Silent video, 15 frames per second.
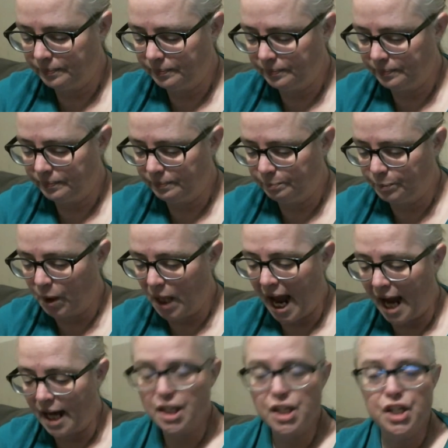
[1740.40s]

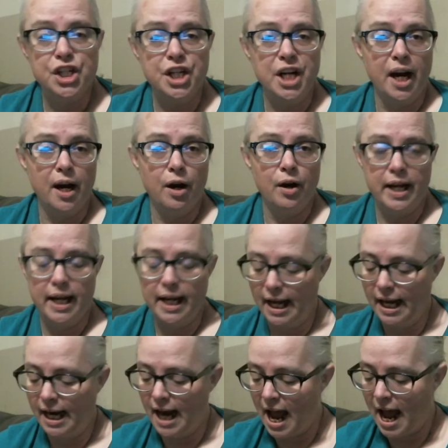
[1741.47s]
black cherry,
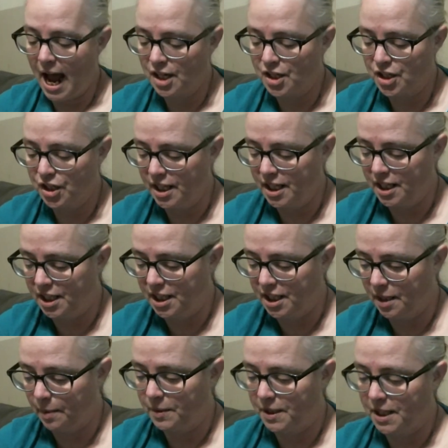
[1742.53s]
and I actually
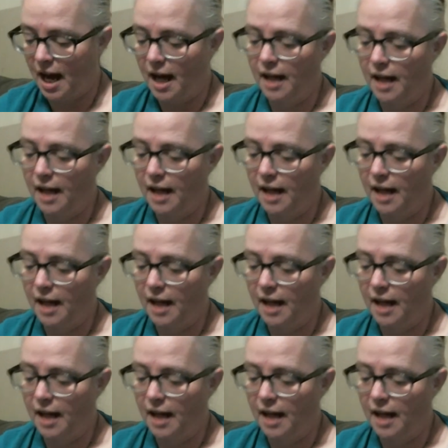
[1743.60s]
dip dyed